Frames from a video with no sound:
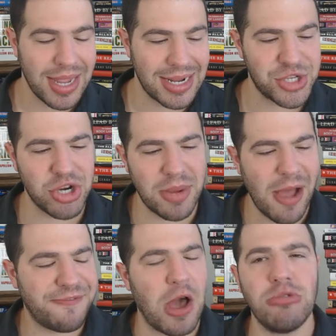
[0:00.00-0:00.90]
and I turned on
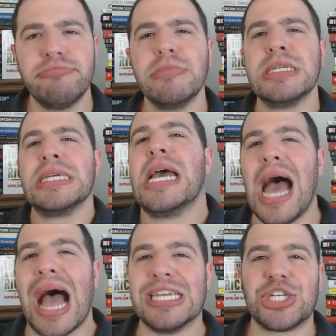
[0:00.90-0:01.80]
my phone.
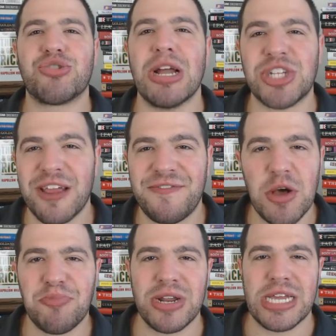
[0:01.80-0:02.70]
I stretch, I
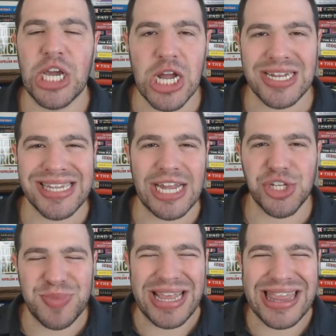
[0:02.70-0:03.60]
feel pretty good because I
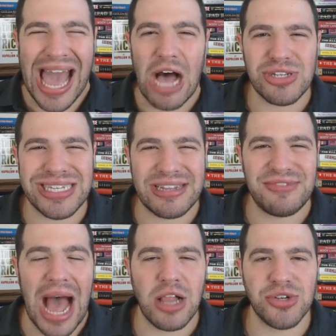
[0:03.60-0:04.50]
just made thousands
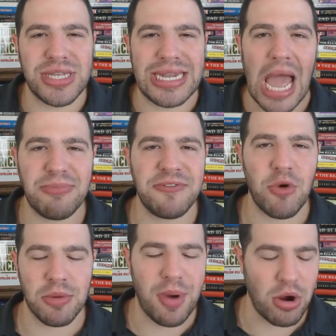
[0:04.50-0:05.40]
of dollars the night
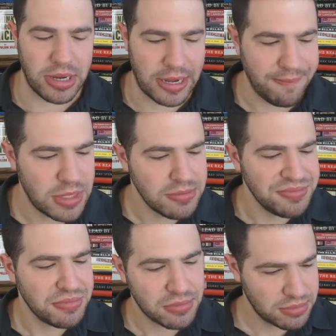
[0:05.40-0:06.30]
before partying.
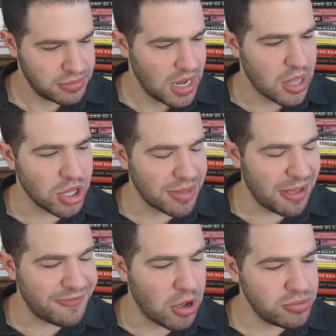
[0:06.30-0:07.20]
Look at
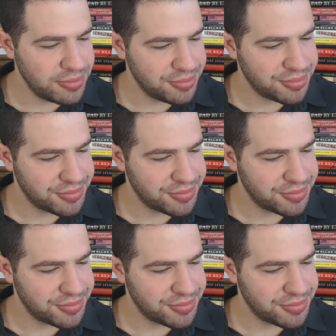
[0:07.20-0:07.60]
my phone,